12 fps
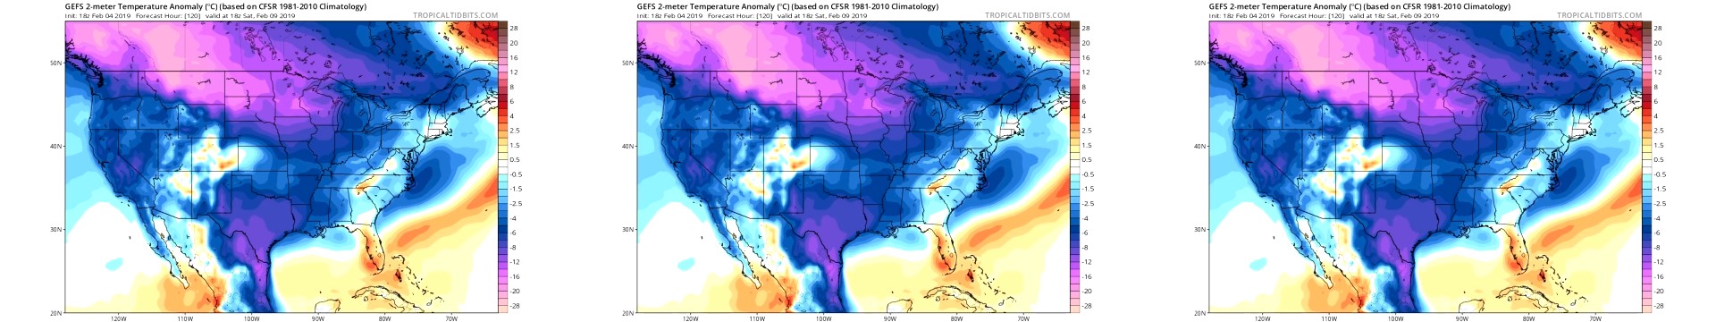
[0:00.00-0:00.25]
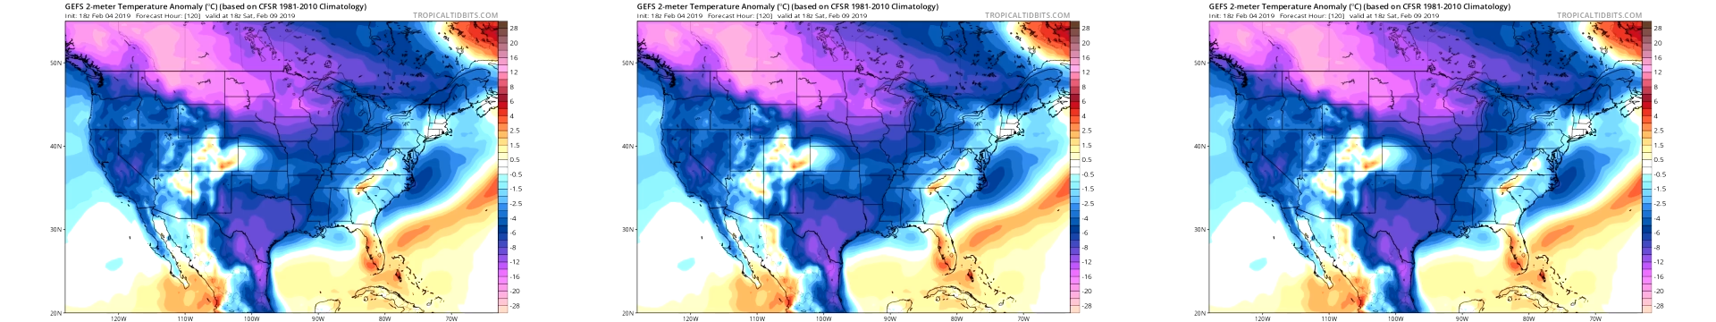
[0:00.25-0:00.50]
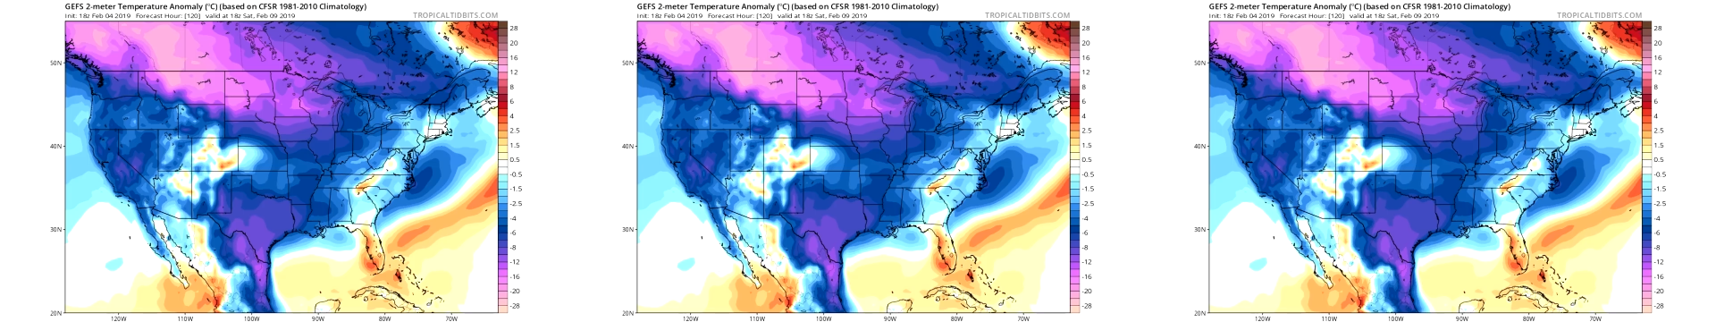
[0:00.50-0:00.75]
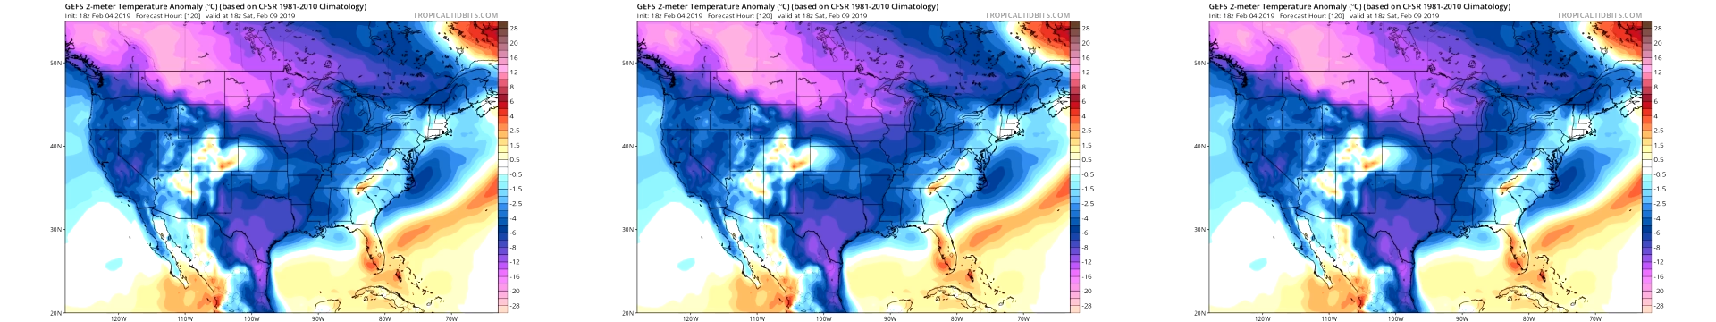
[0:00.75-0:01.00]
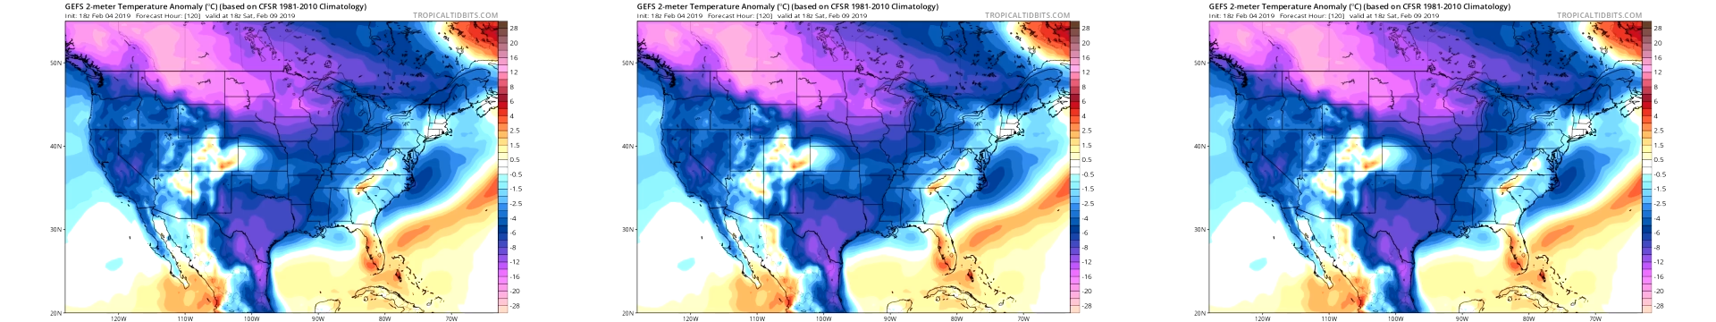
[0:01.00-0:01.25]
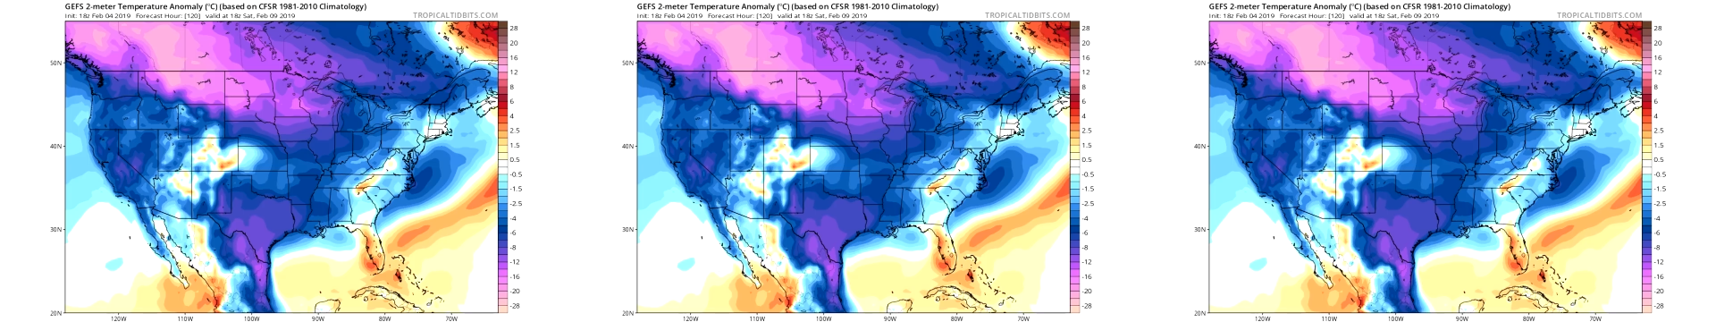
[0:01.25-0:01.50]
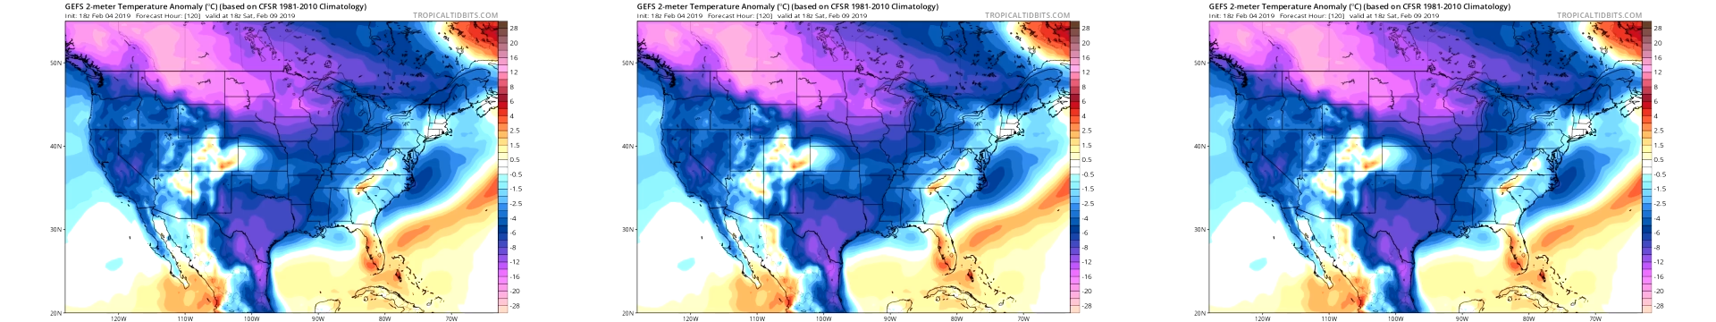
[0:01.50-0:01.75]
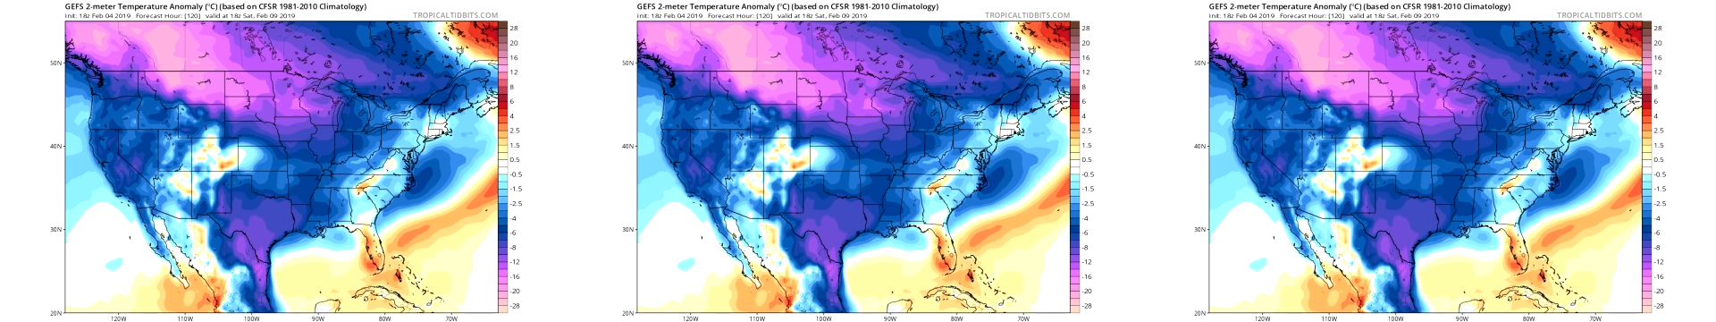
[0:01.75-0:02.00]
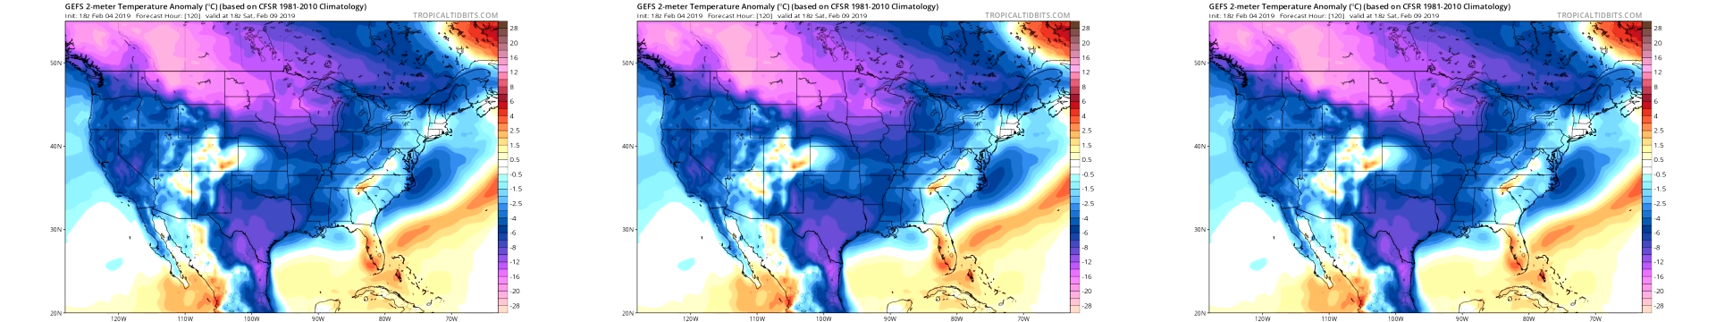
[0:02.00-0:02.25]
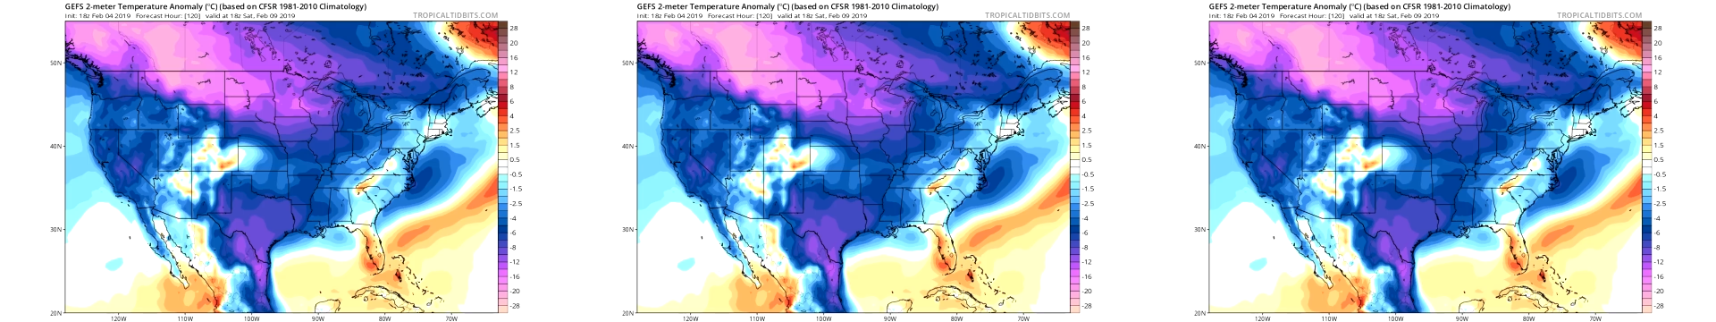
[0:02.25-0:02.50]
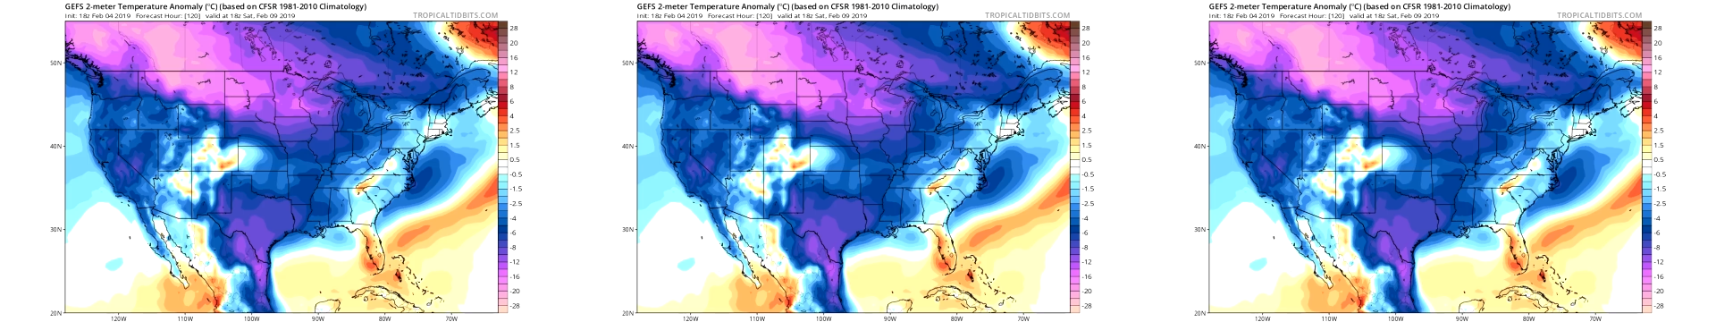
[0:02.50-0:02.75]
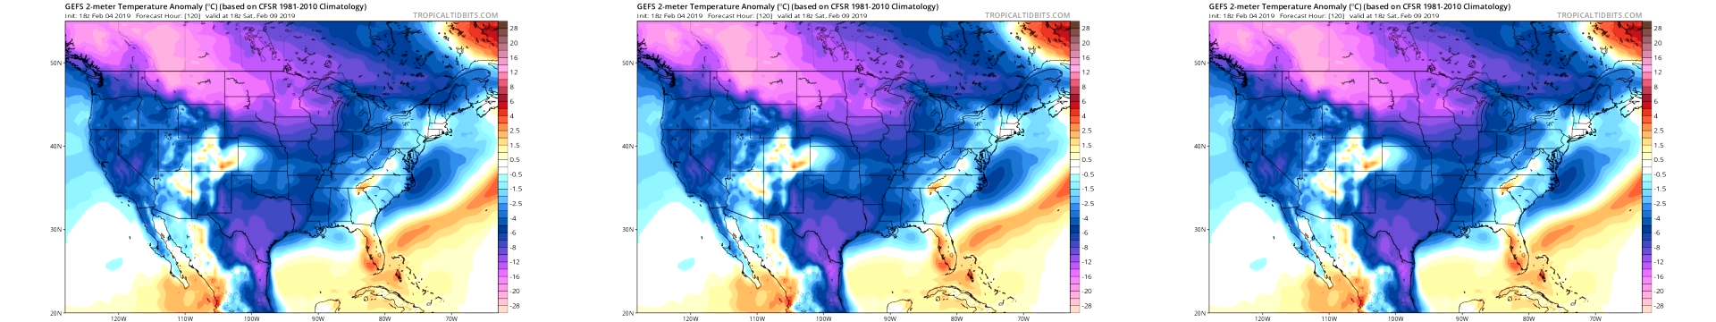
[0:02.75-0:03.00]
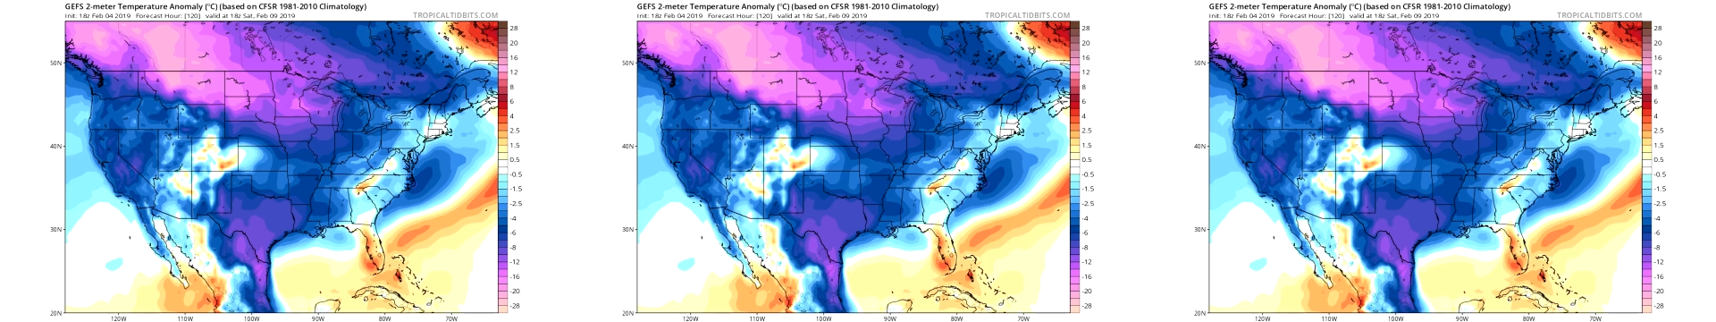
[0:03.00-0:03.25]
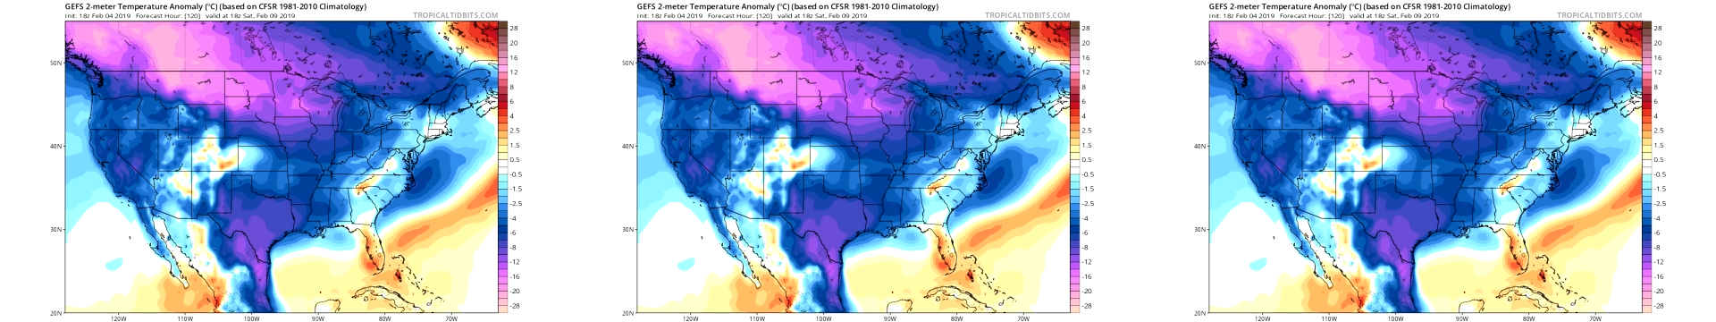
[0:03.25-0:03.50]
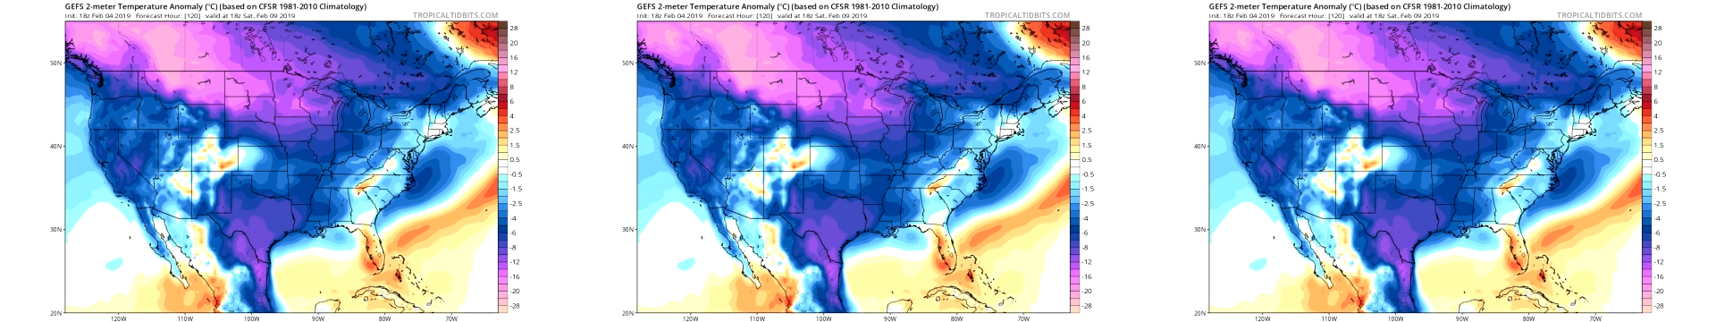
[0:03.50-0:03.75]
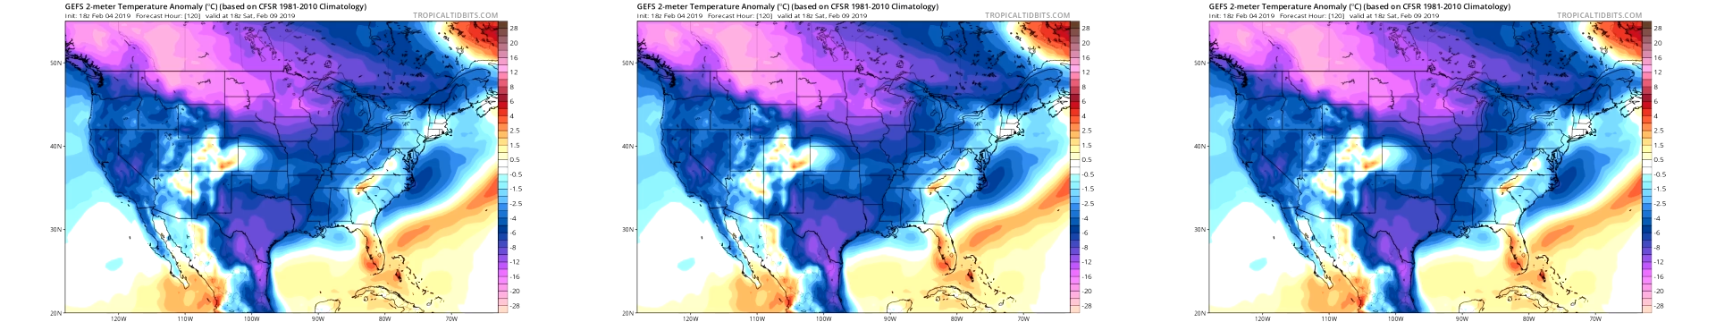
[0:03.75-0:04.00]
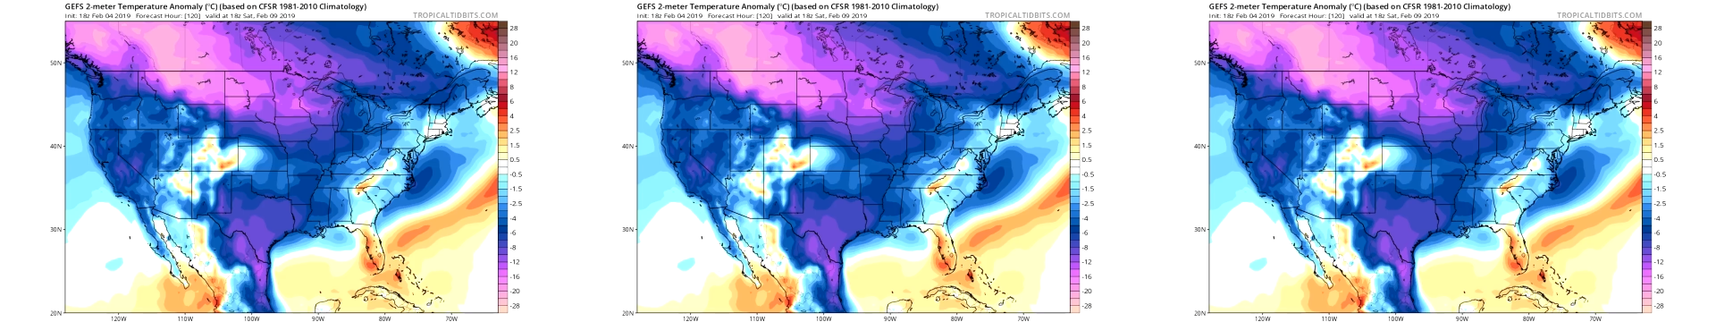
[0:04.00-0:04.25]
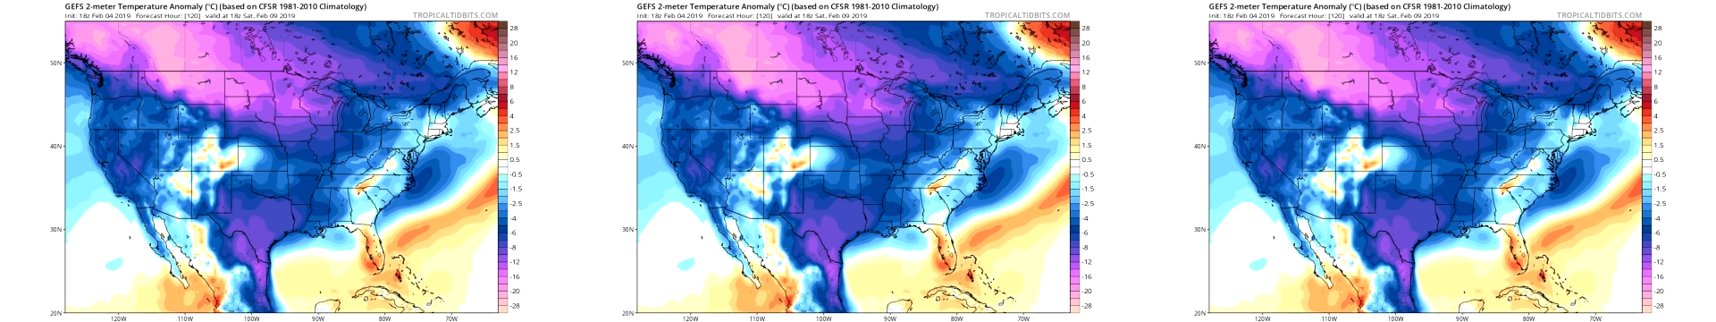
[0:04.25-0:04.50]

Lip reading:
No face is visible, so there are no lips to read.